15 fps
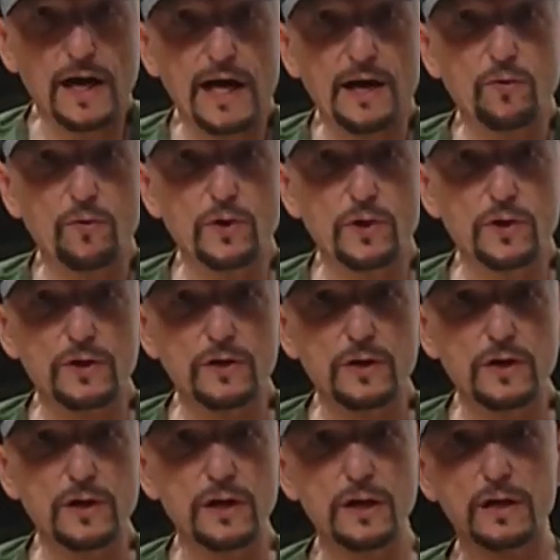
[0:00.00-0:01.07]
I
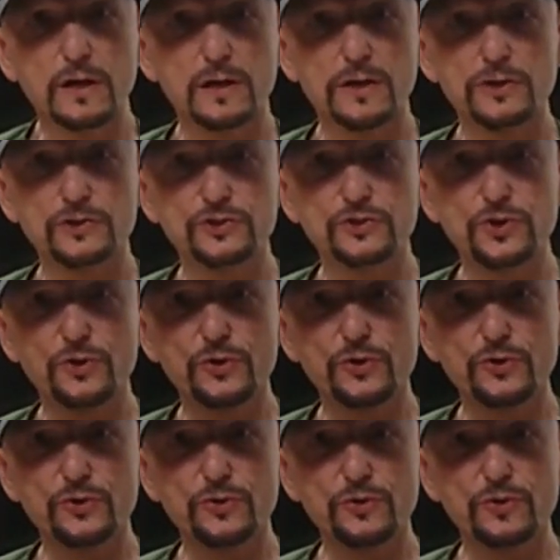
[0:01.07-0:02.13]
will show
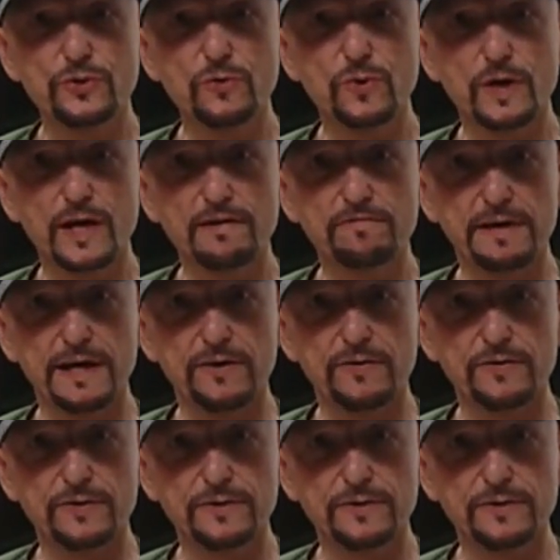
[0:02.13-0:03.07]
you what I found.